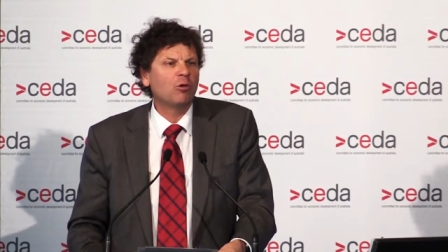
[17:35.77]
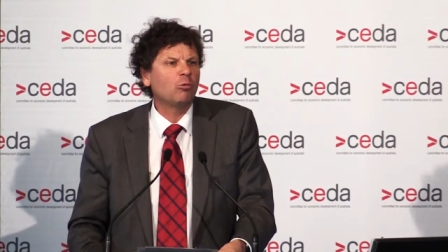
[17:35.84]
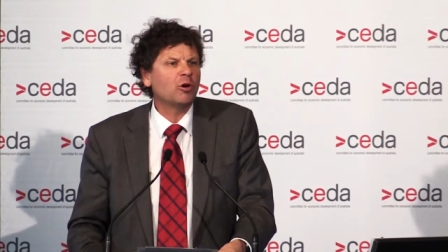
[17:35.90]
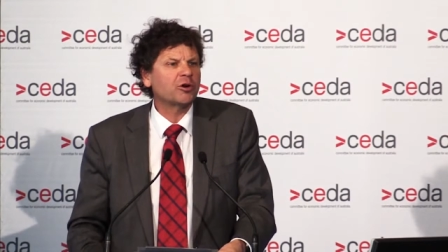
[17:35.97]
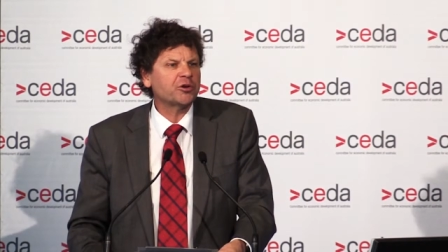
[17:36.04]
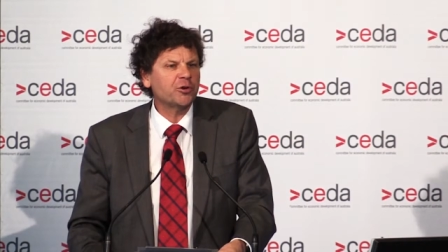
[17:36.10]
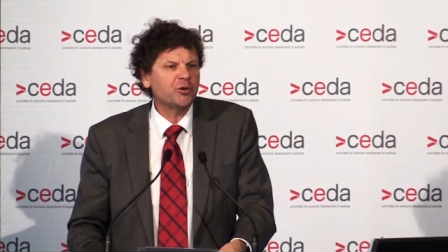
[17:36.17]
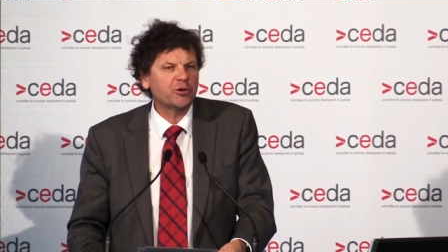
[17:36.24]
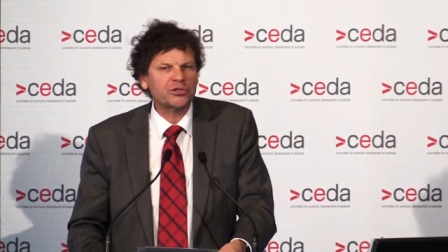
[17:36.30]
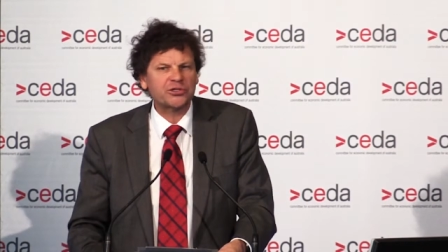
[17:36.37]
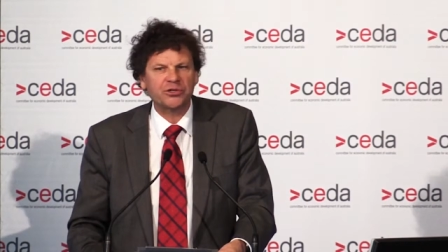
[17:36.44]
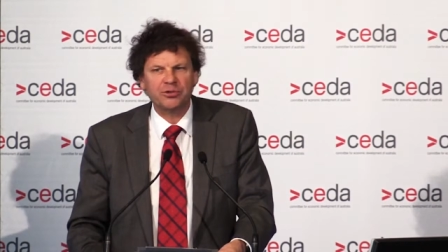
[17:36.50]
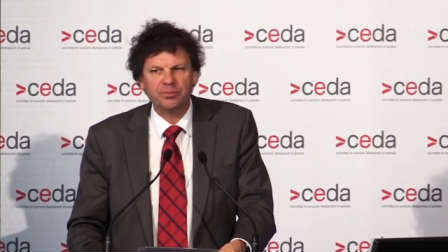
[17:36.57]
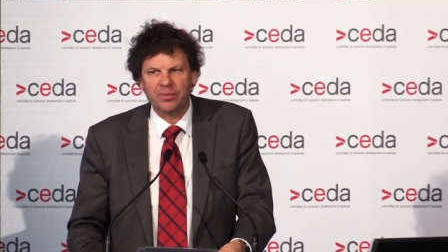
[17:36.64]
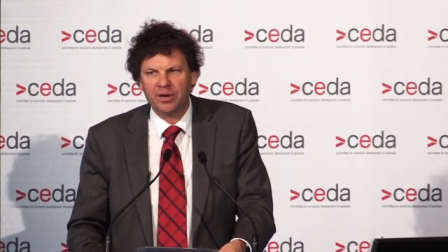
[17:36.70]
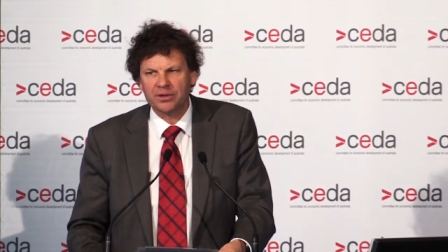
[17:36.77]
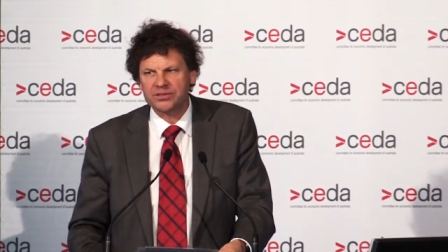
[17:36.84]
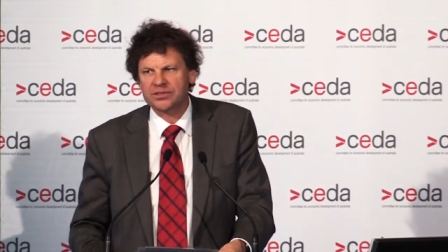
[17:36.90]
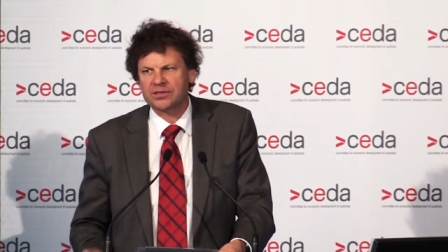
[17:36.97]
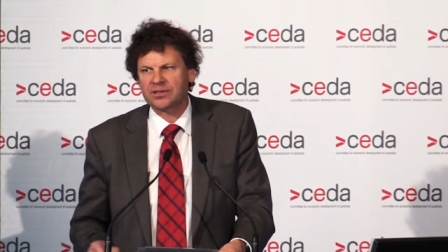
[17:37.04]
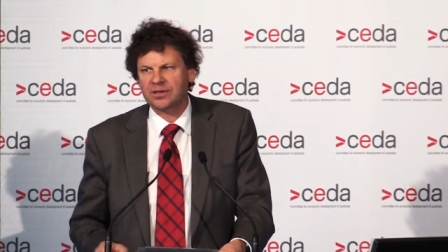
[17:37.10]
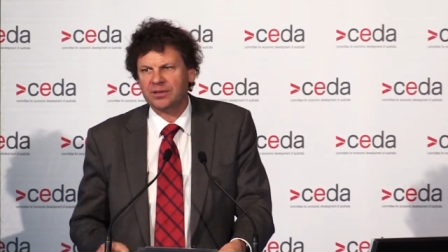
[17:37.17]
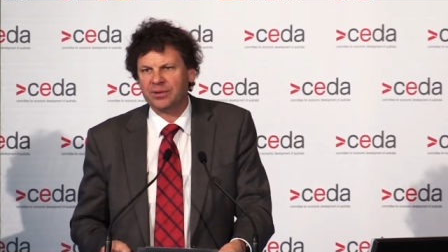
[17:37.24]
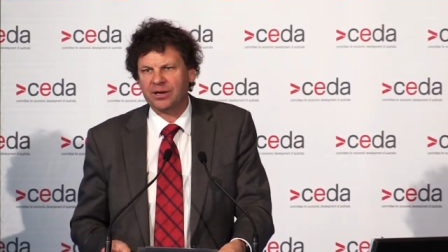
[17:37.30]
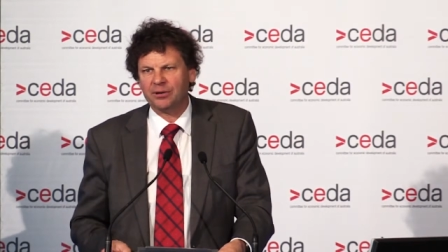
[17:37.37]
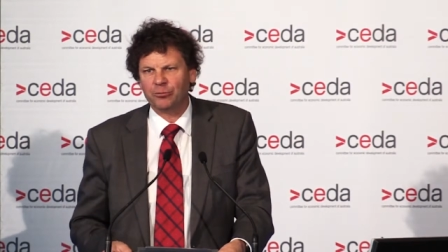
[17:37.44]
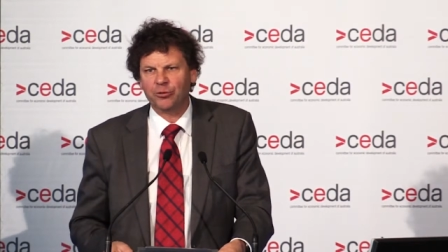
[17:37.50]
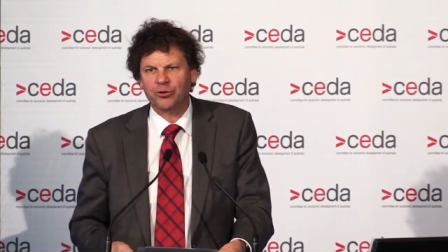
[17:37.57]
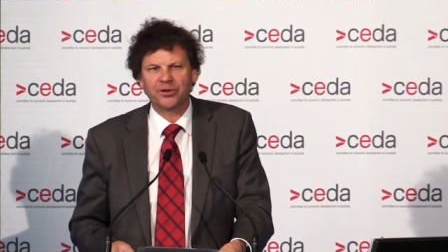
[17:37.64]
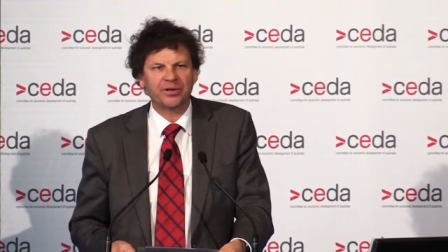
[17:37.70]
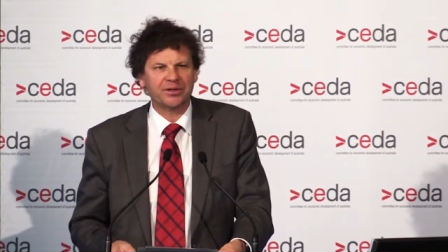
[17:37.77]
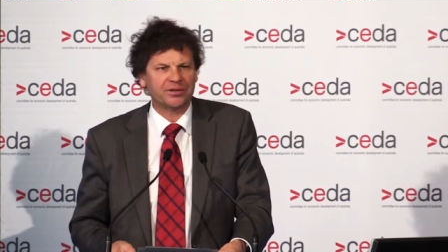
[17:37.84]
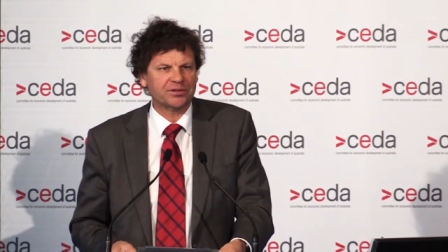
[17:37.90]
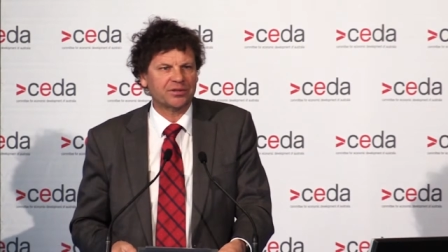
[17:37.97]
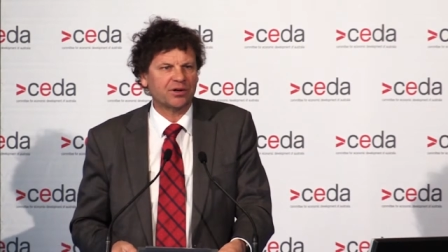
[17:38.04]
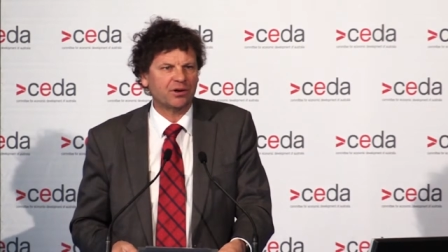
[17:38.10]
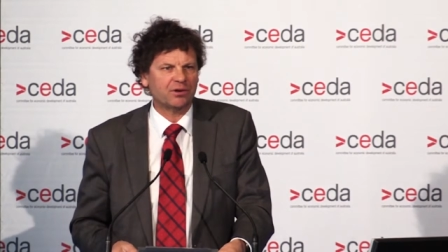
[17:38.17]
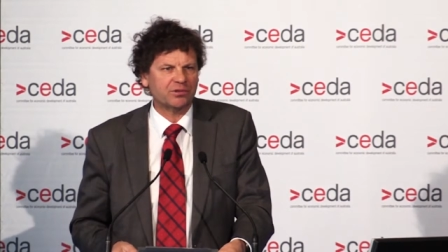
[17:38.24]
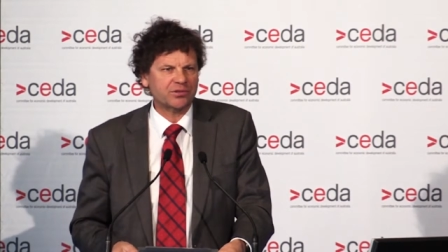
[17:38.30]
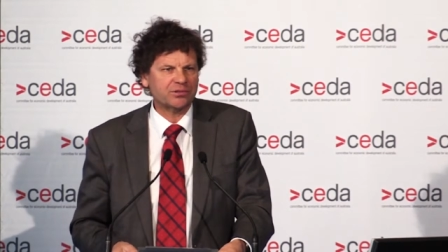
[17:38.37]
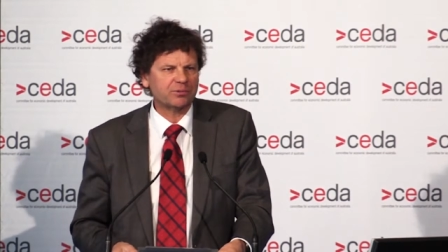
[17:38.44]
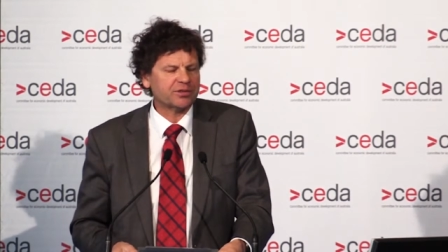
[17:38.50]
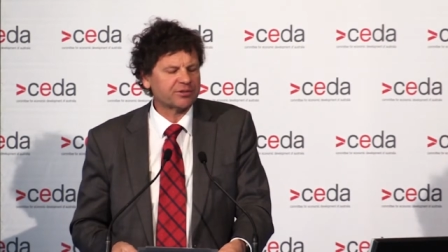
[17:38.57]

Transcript: What irks you most about working at Coles?